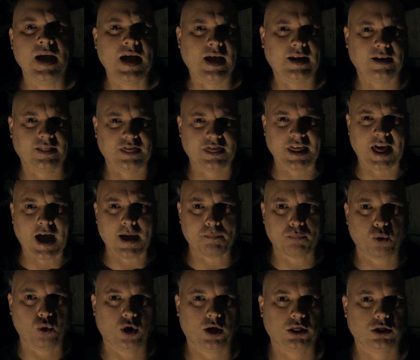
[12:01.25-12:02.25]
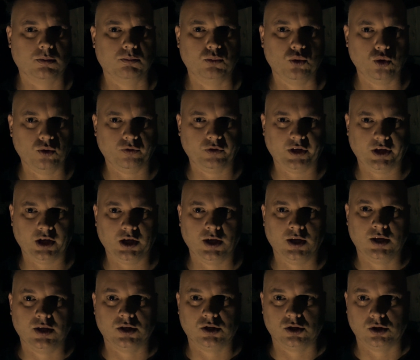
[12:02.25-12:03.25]
And at that point, the movie
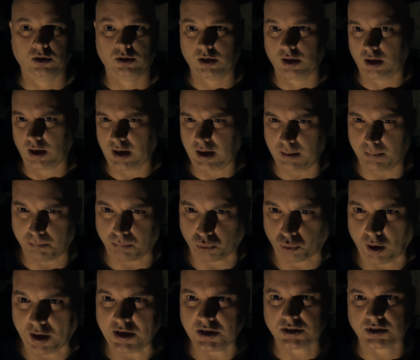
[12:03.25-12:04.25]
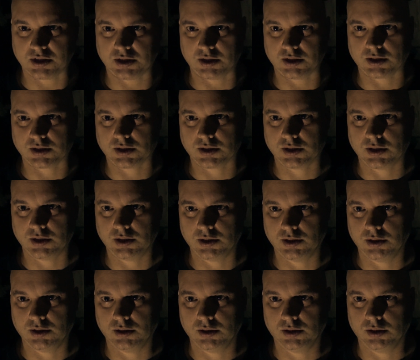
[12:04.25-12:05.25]
embraces
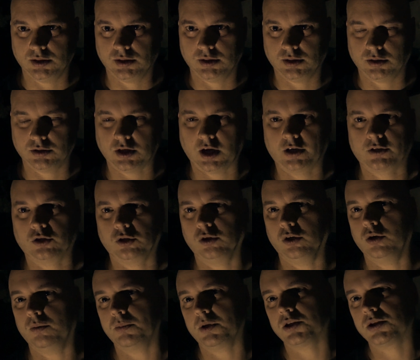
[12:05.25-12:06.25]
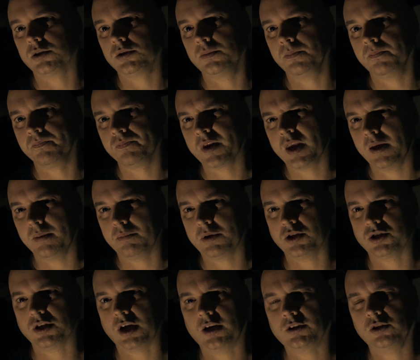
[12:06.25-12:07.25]
Dr. Loomis.
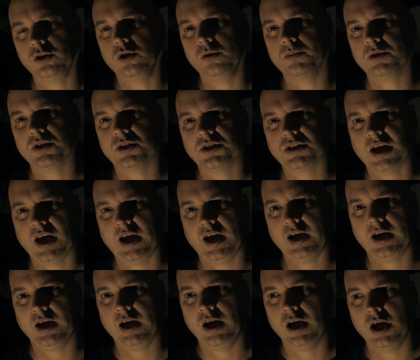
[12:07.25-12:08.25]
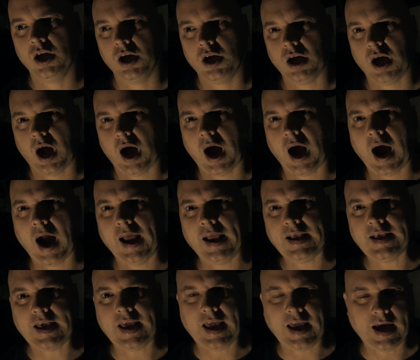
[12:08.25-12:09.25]
Because Dr. Loomis is saying, I
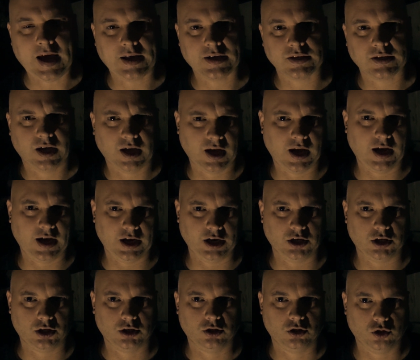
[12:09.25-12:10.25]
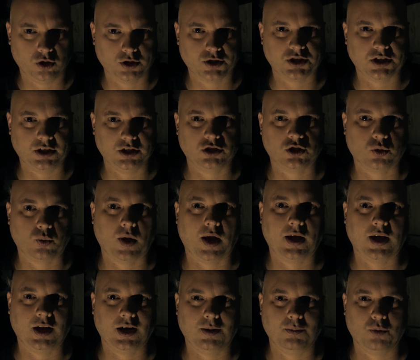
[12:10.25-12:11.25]
can't hide your sins
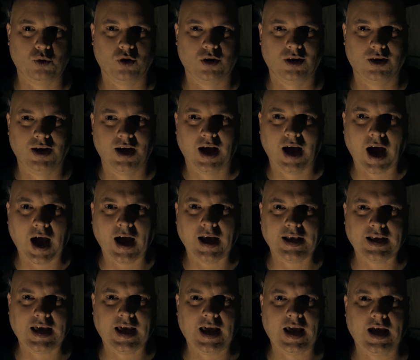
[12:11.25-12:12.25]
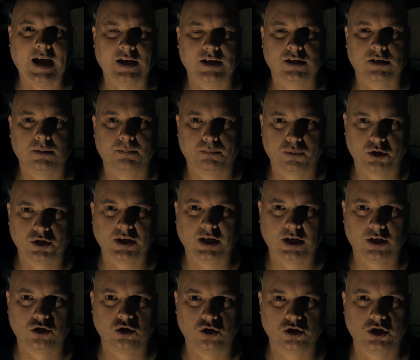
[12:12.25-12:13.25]
away anymore. I can't
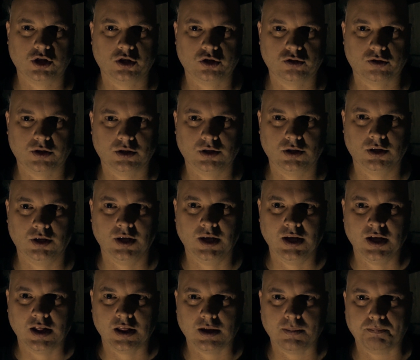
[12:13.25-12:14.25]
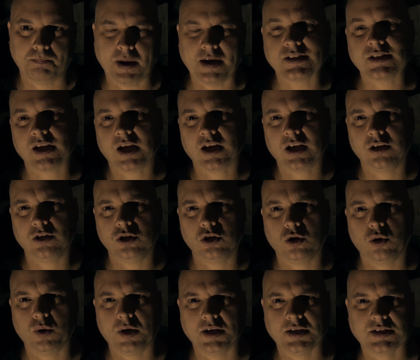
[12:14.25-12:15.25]
protect your children. The best I can
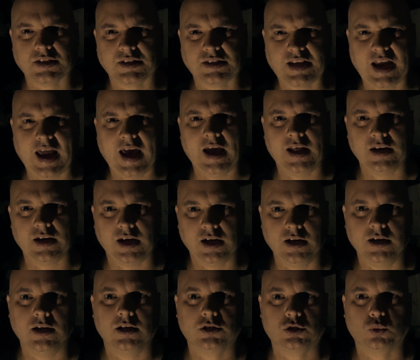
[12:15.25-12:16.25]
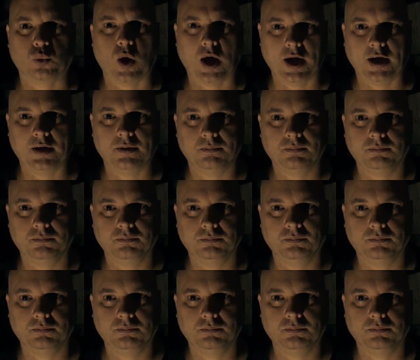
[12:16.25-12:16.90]
do is stand in its way.